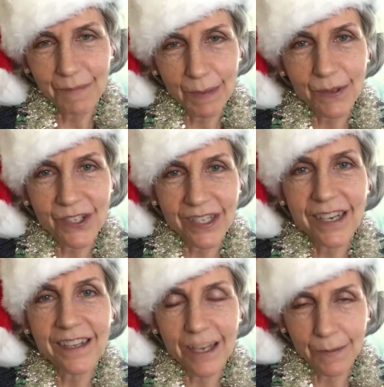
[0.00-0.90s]
members
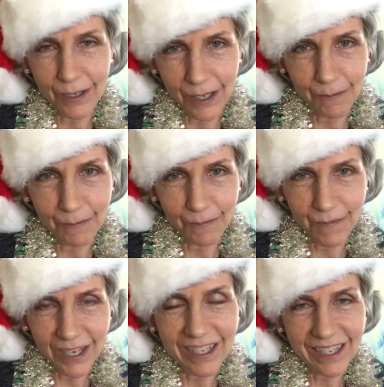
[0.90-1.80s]
in the
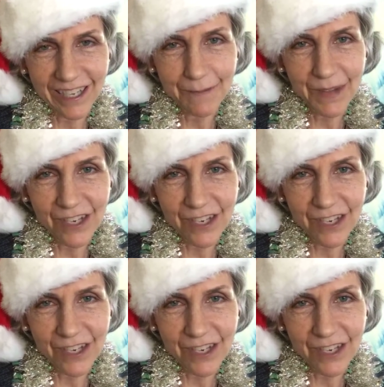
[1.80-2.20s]
MLM club